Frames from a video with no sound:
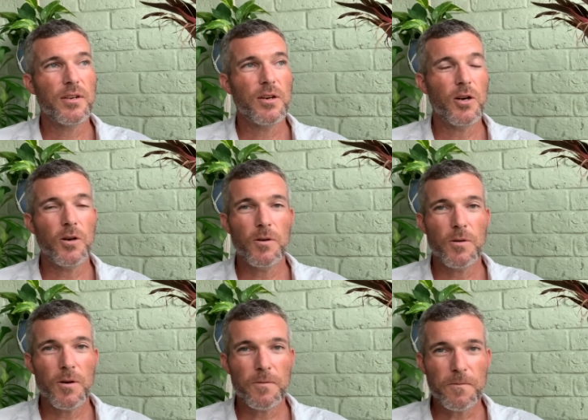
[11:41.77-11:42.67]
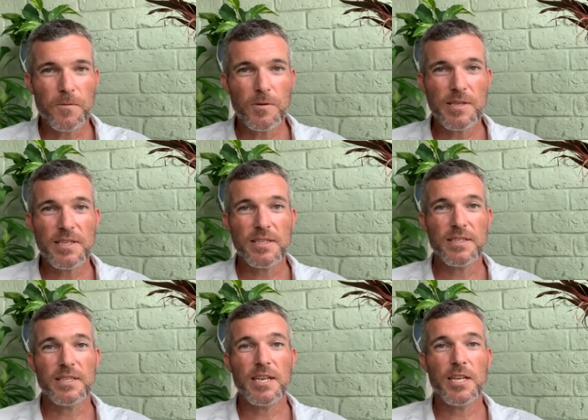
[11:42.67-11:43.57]
a fully
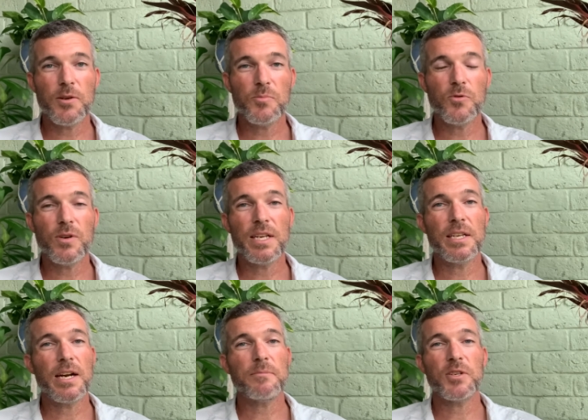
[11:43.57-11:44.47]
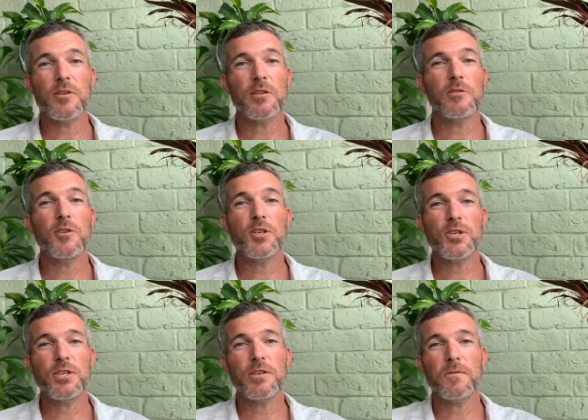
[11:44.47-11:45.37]
sustainable, and I'm talking
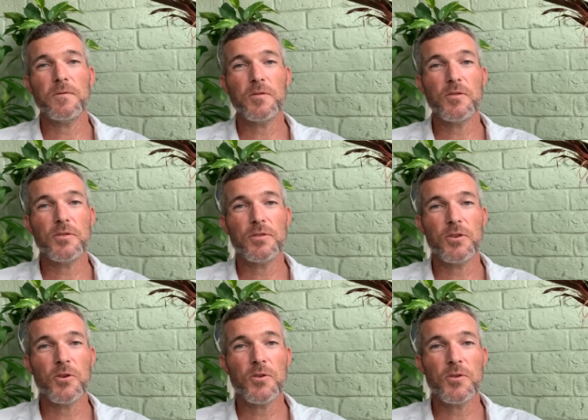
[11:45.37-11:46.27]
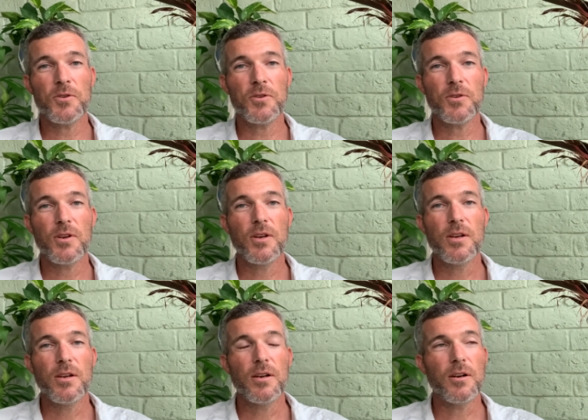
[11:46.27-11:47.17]
lush and diverse garden
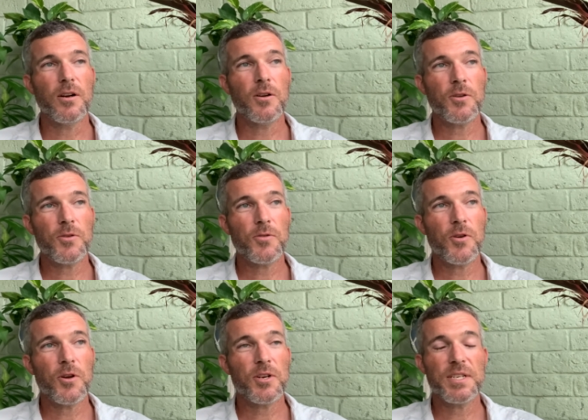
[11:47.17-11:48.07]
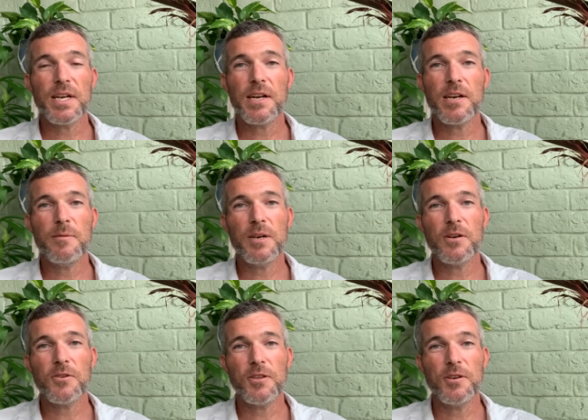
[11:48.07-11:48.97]
on a tiny
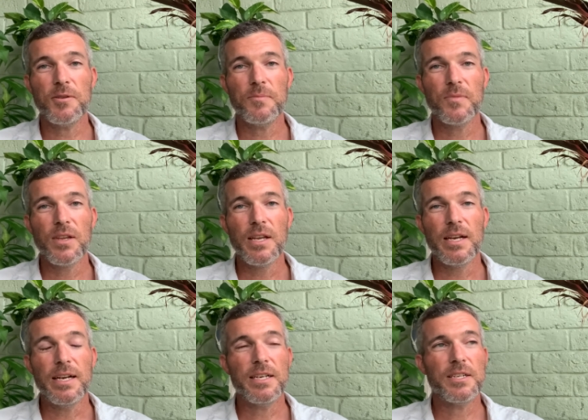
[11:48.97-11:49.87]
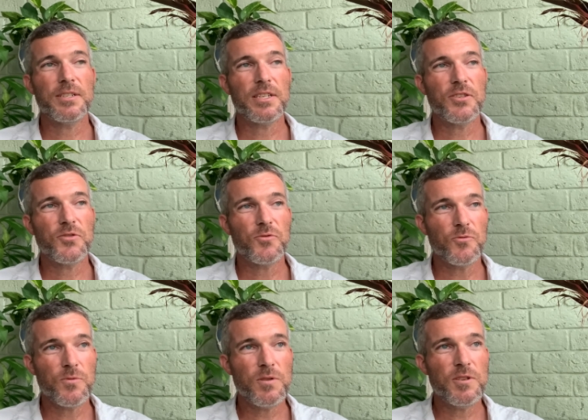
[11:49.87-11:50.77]
balcony. And it's
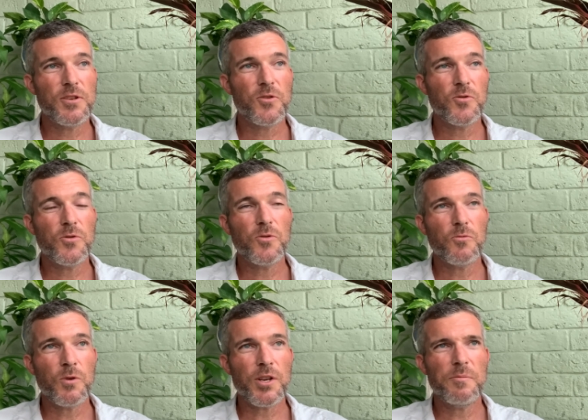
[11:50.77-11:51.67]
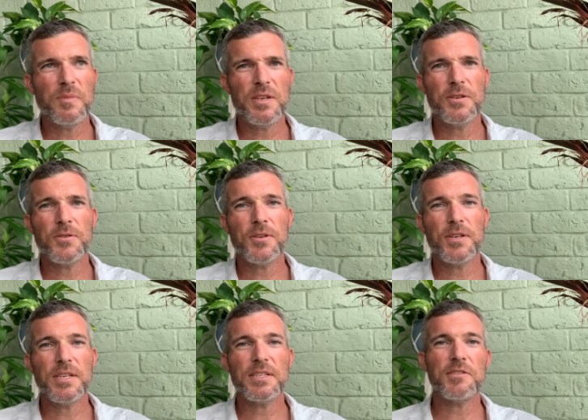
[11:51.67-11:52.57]
really cool what can be done
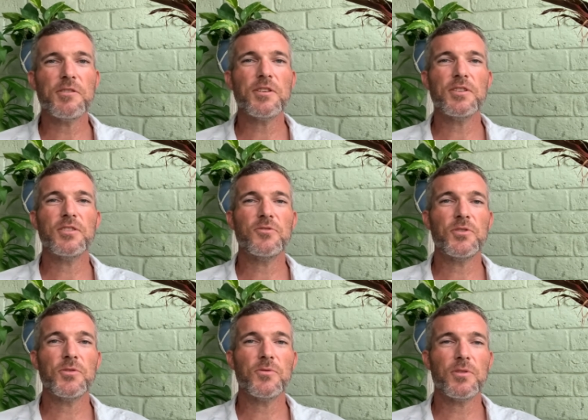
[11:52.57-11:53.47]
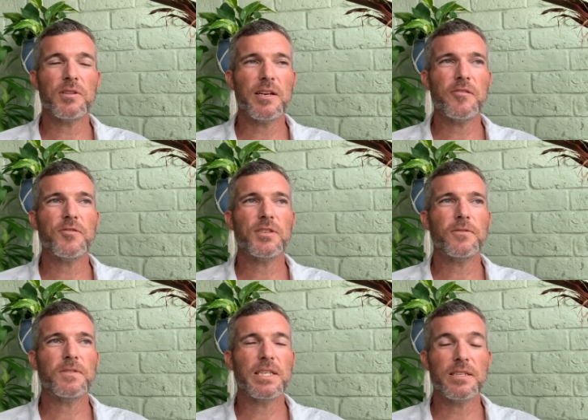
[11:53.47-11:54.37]
as long as you don't allow
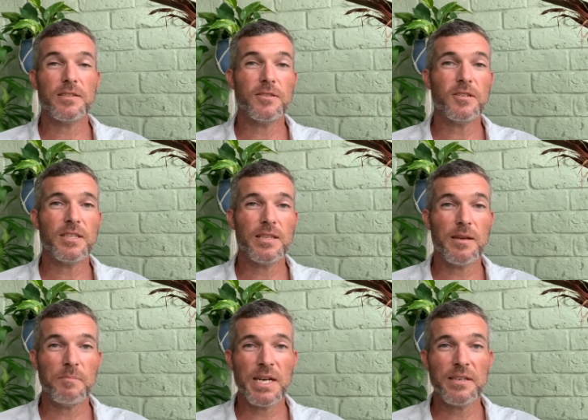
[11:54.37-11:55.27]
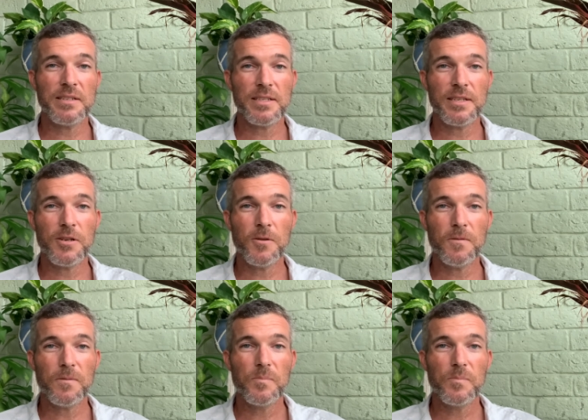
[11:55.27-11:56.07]
yourself to get stuck in that mindset of,